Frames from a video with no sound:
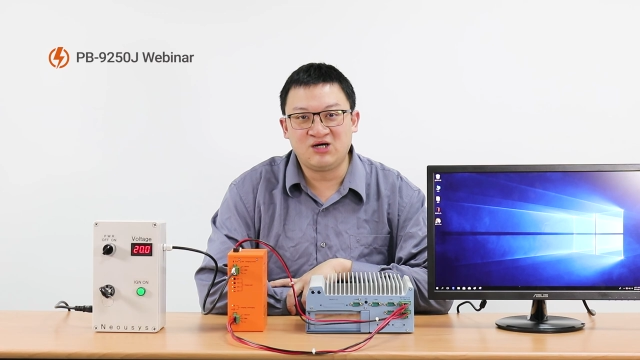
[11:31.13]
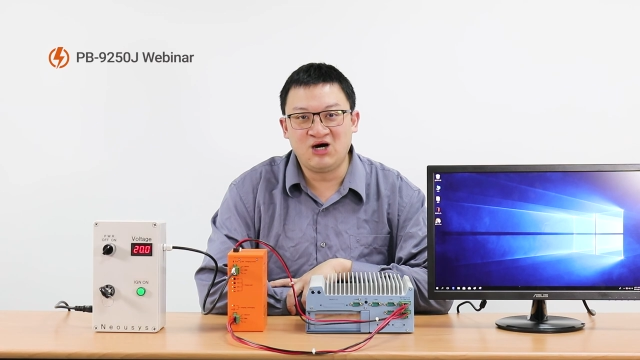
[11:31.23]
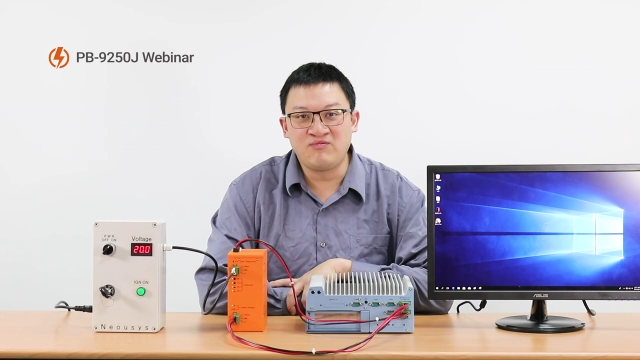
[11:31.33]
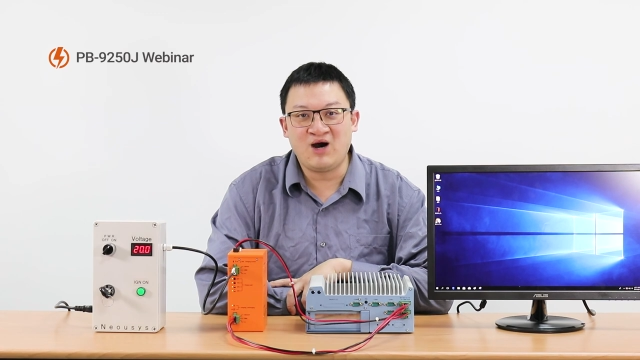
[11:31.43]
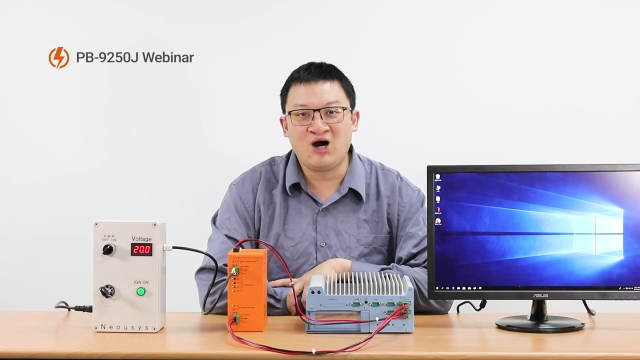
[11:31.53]

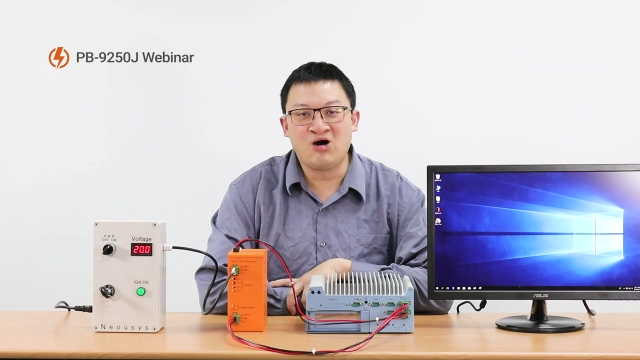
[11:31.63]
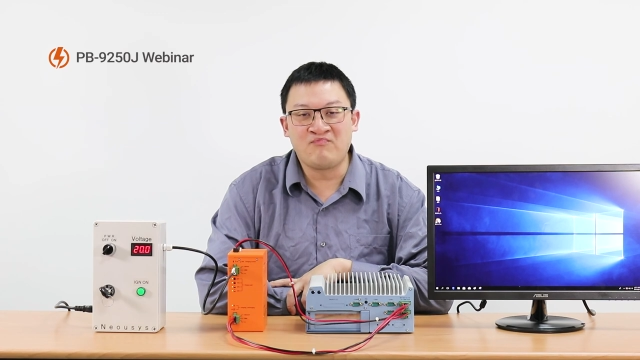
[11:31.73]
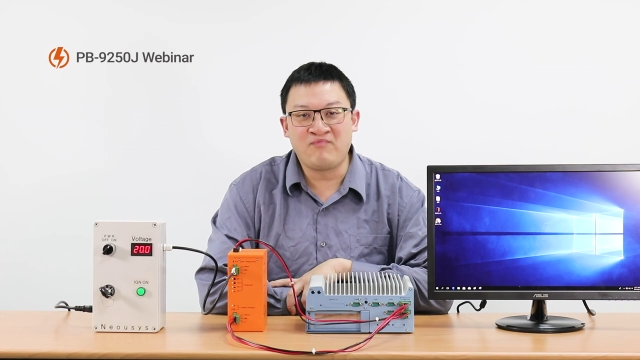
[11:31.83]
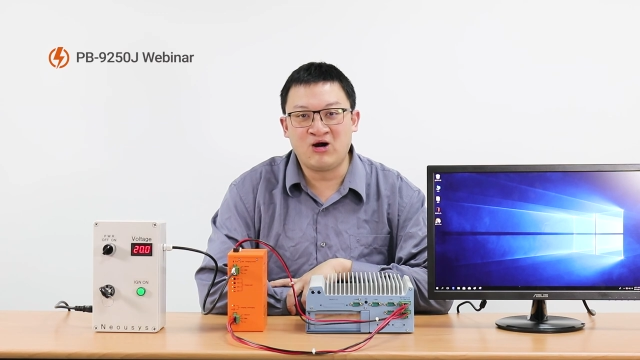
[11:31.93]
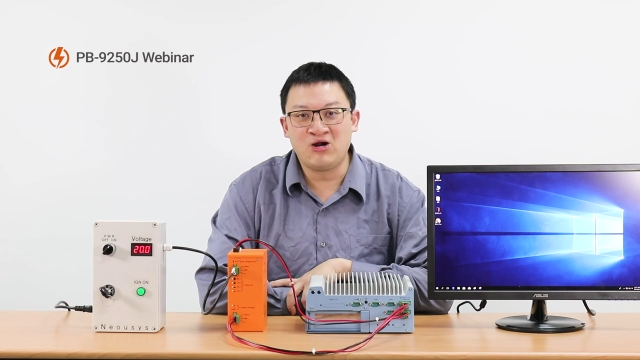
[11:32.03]
of
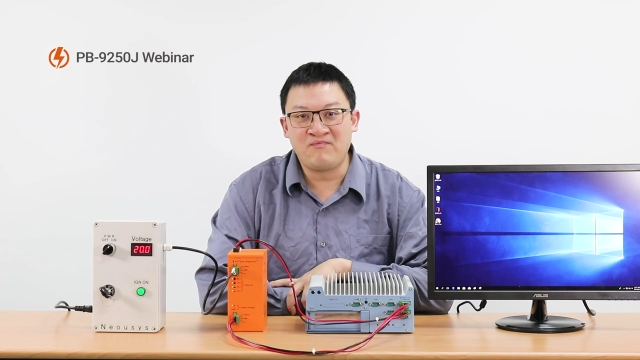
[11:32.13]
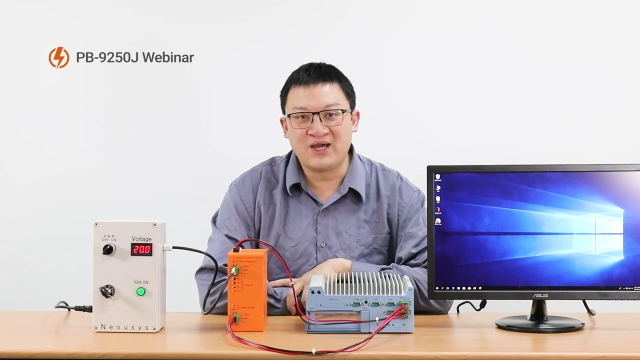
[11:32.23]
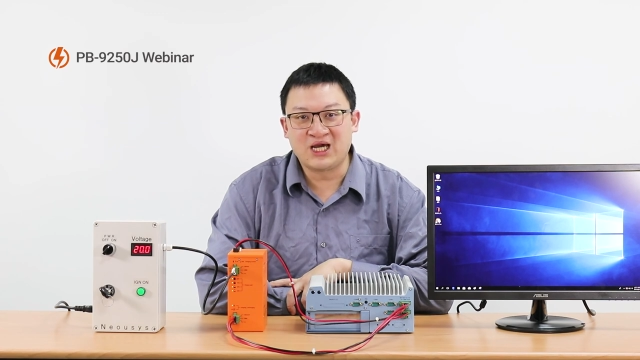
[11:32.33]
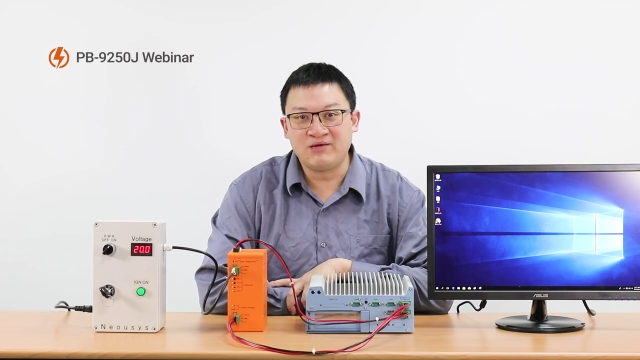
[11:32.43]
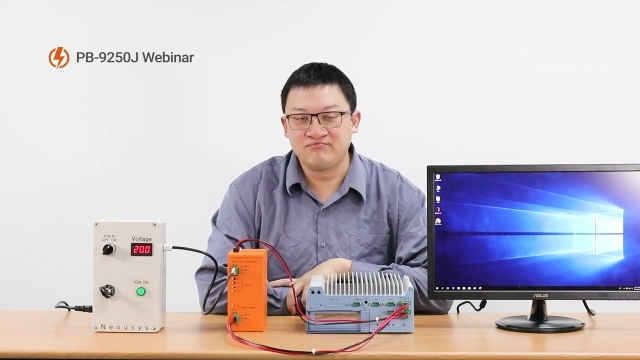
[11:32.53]
our power
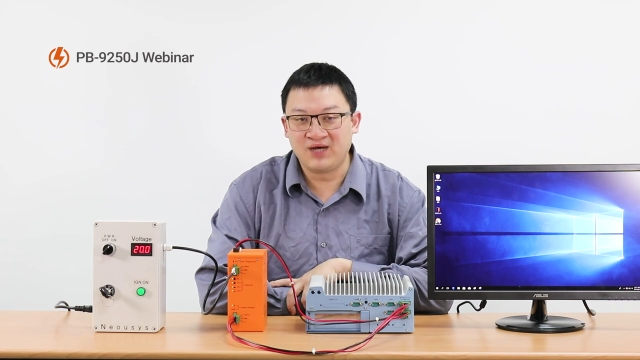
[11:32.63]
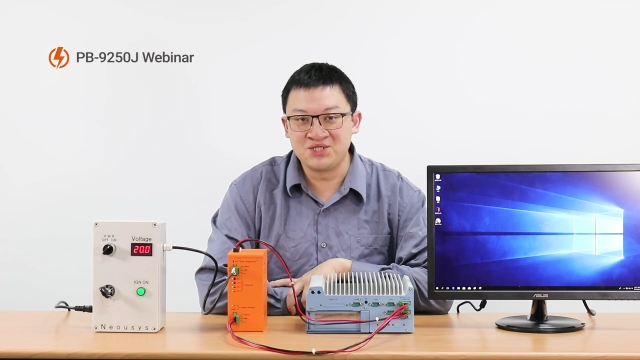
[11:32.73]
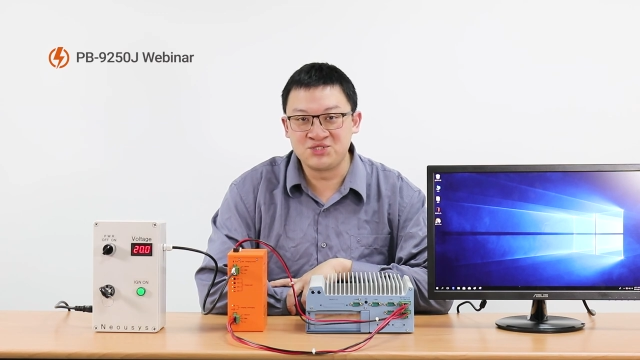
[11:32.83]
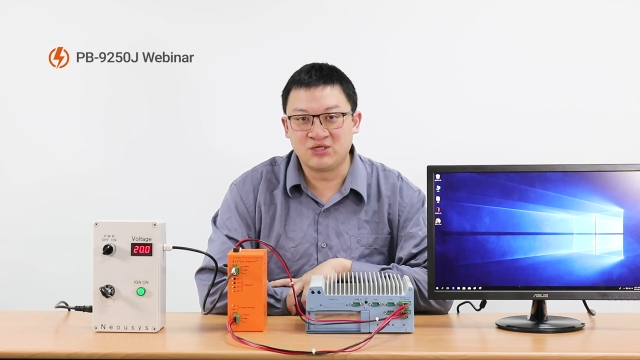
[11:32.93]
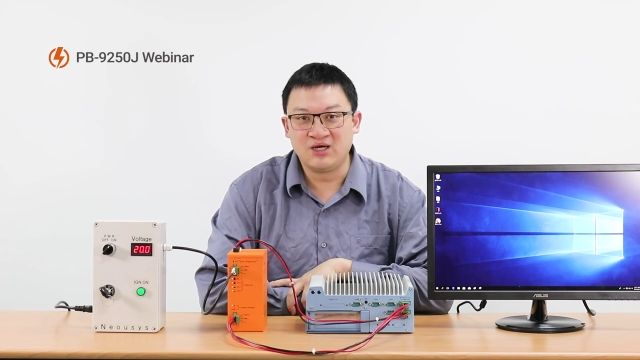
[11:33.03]
backup
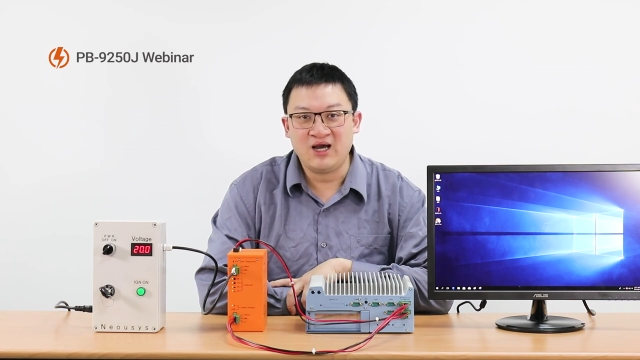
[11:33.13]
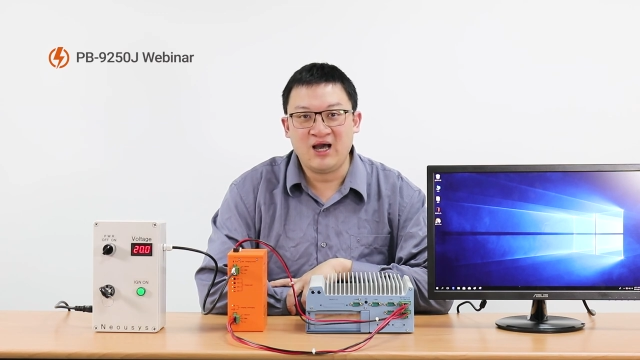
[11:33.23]
module.